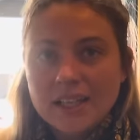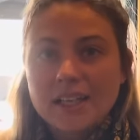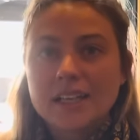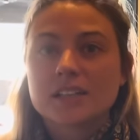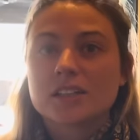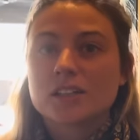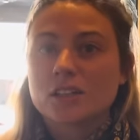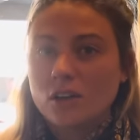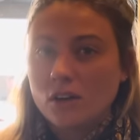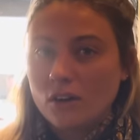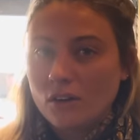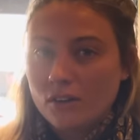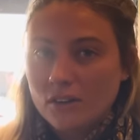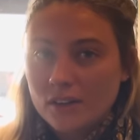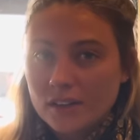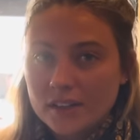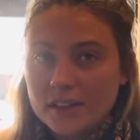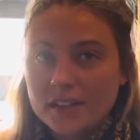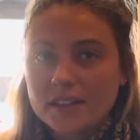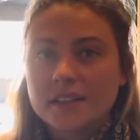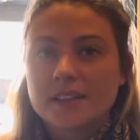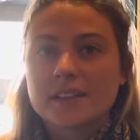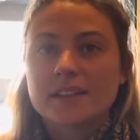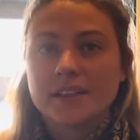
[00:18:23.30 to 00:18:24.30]
In the
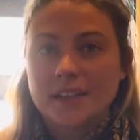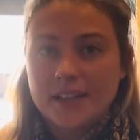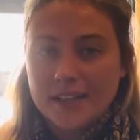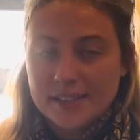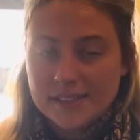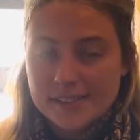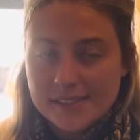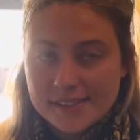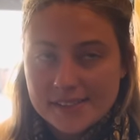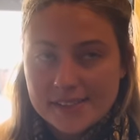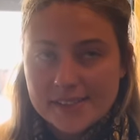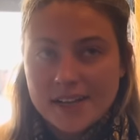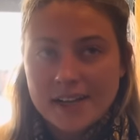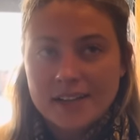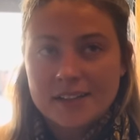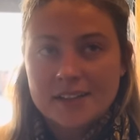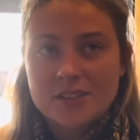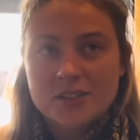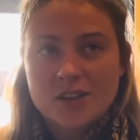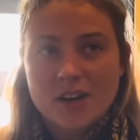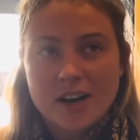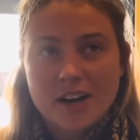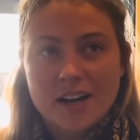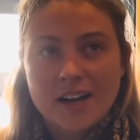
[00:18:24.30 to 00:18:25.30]
car, yes. I
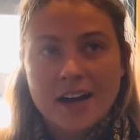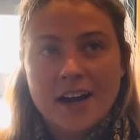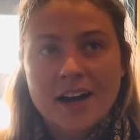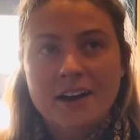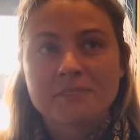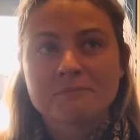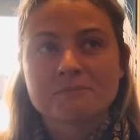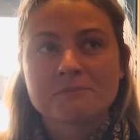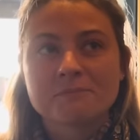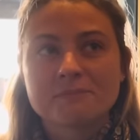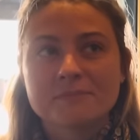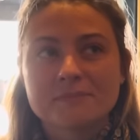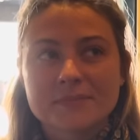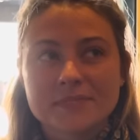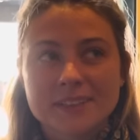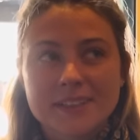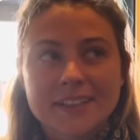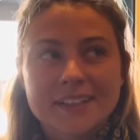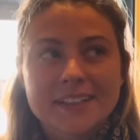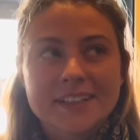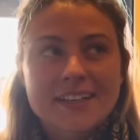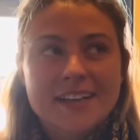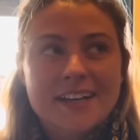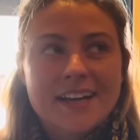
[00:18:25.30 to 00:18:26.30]
try.
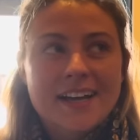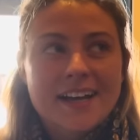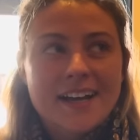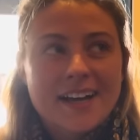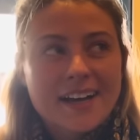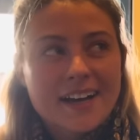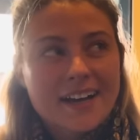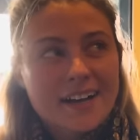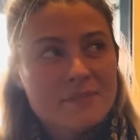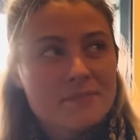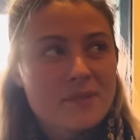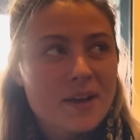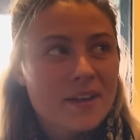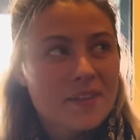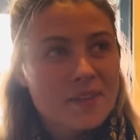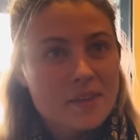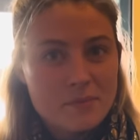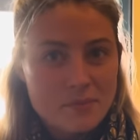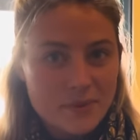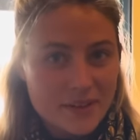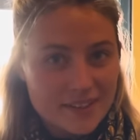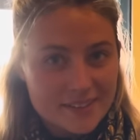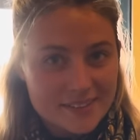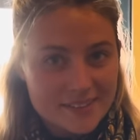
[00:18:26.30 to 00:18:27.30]
I'm not the
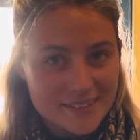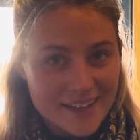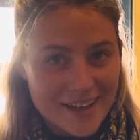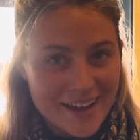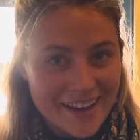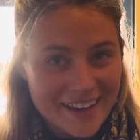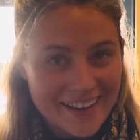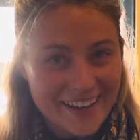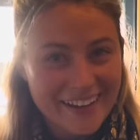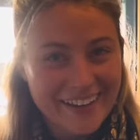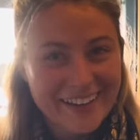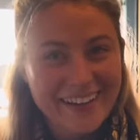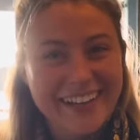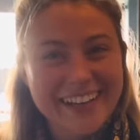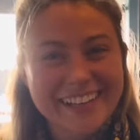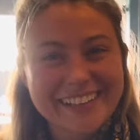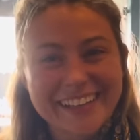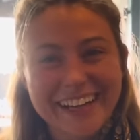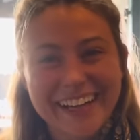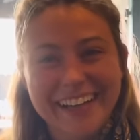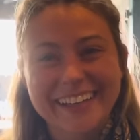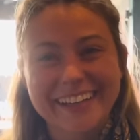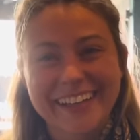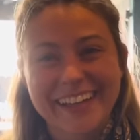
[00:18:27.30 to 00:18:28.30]
best at it because
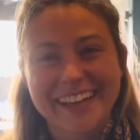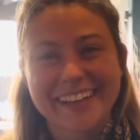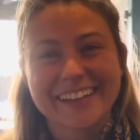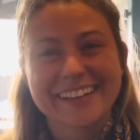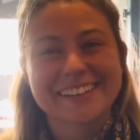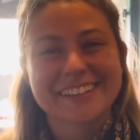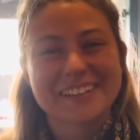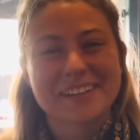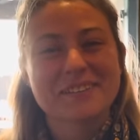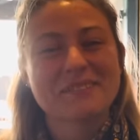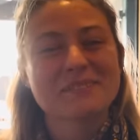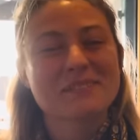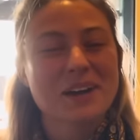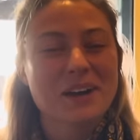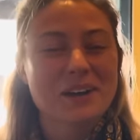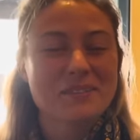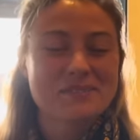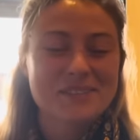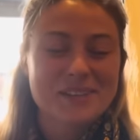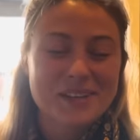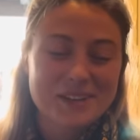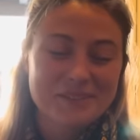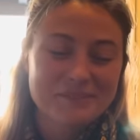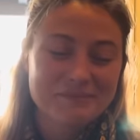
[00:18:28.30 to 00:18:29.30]
I can't.
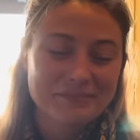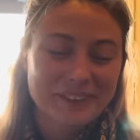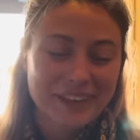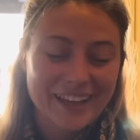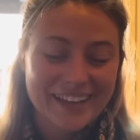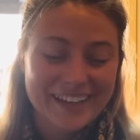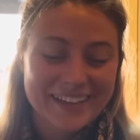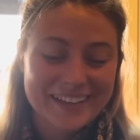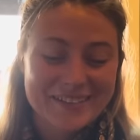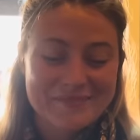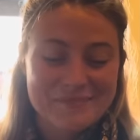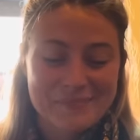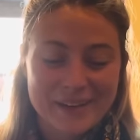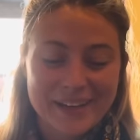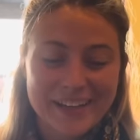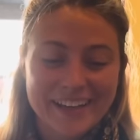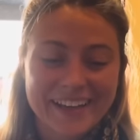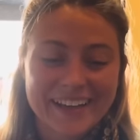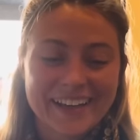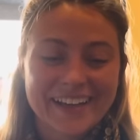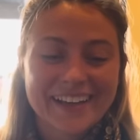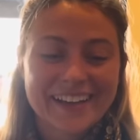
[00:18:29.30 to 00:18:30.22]
Sometimes I'm late, but